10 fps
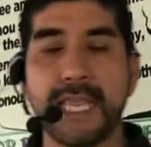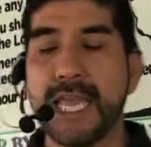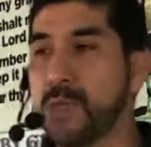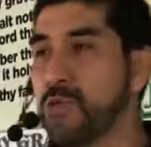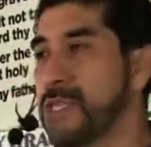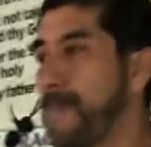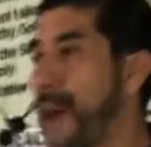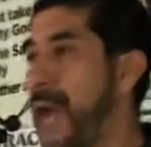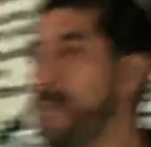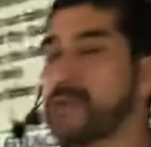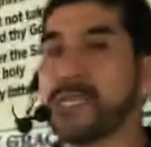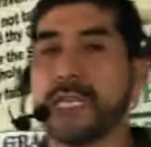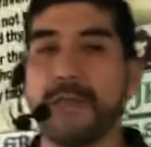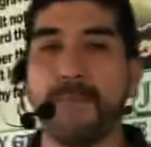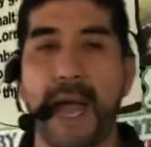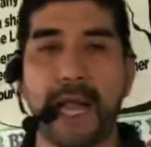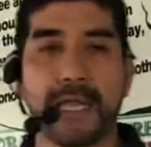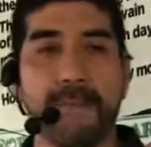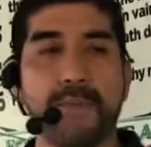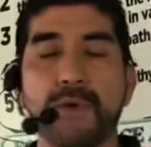that's what the Bible said, the, uh,
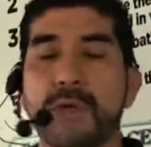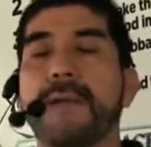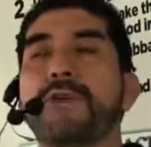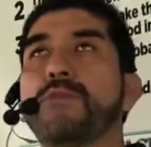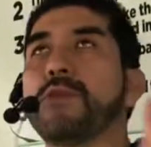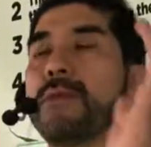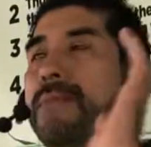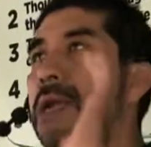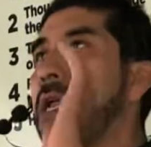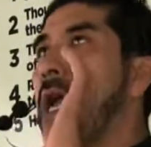the book of the book of the,